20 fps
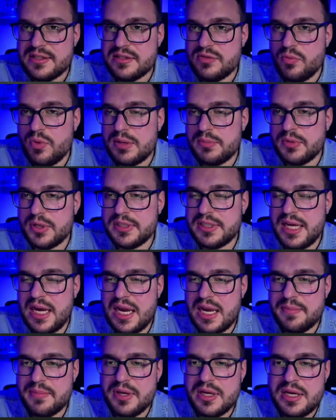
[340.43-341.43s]
more
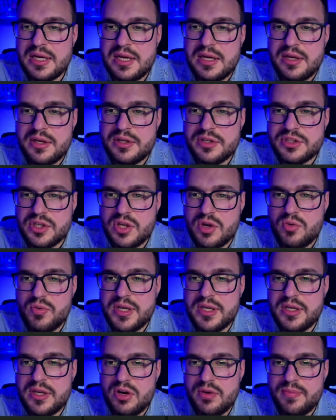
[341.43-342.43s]
time. So we
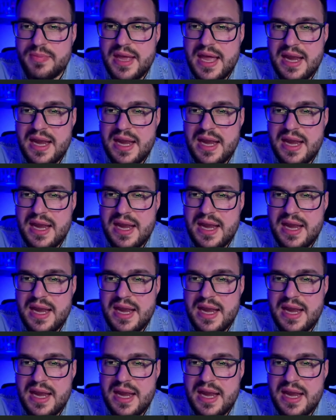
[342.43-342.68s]
go back to the